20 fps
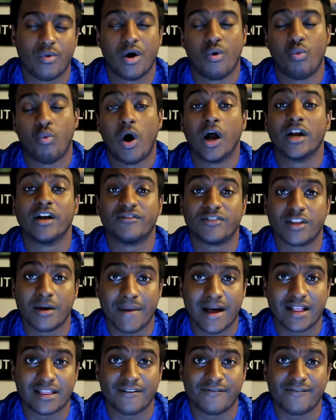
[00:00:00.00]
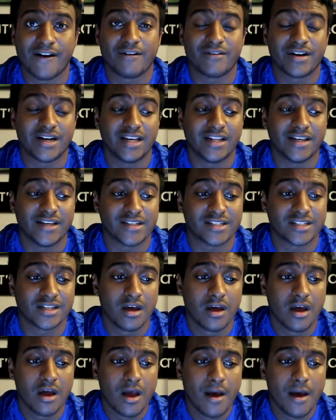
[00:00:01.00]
well, one of them at the very least.